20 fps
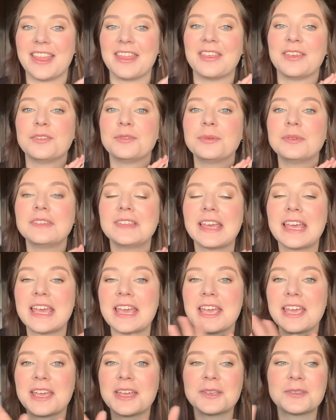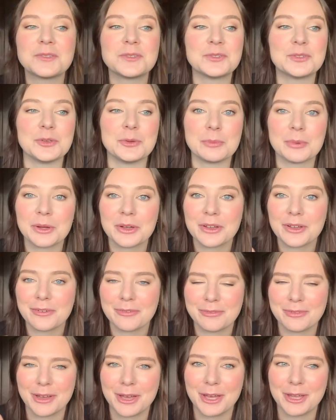This was a super
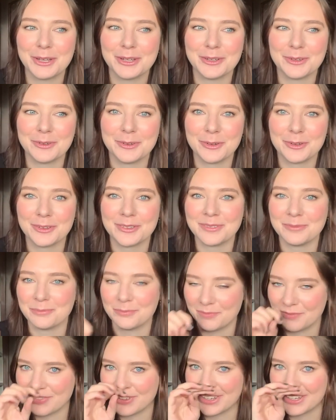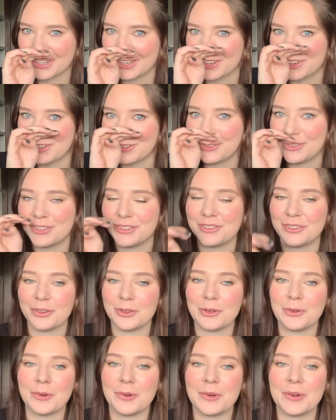fun video to
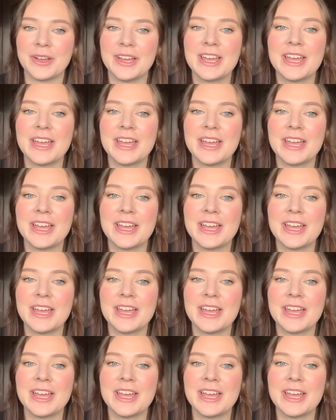do.